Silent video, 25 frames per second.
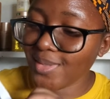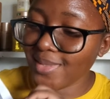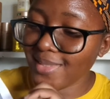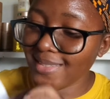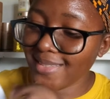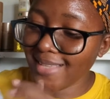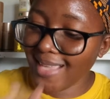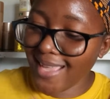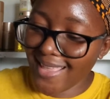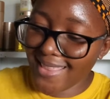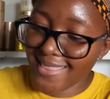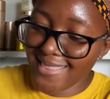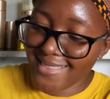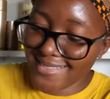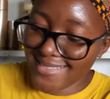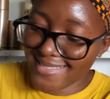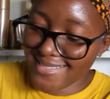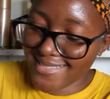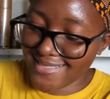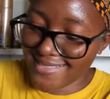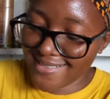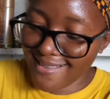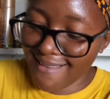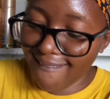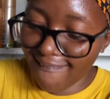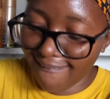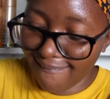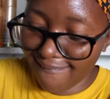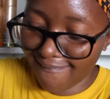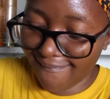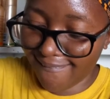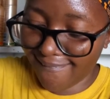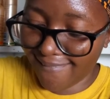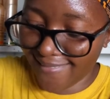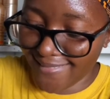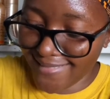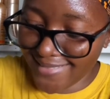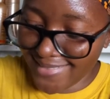on the other
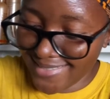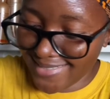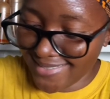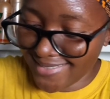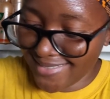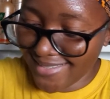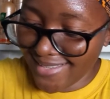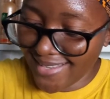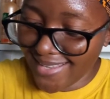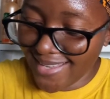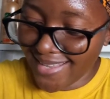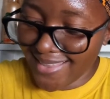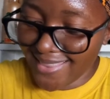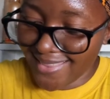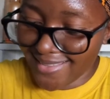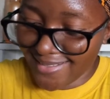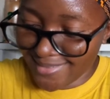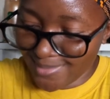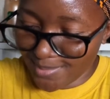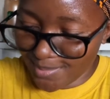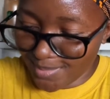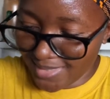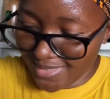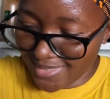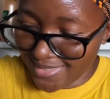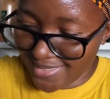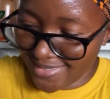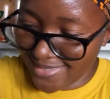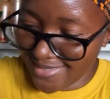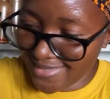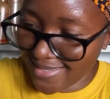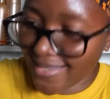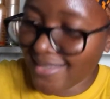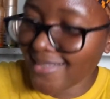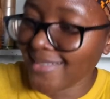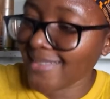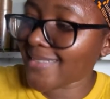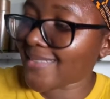side that I'm
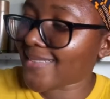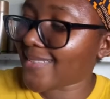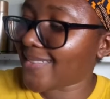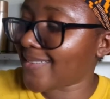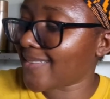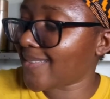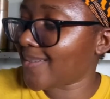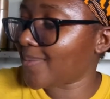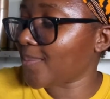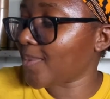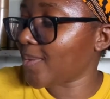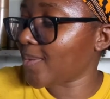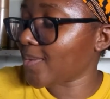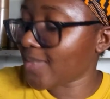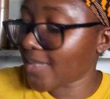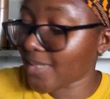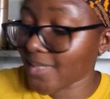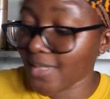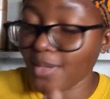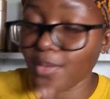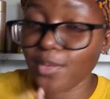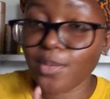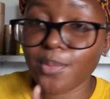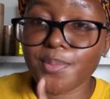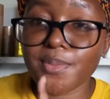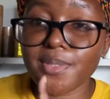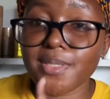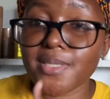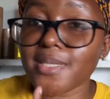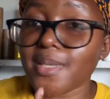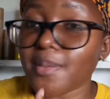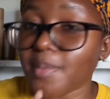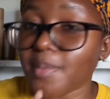excited about, and I hope this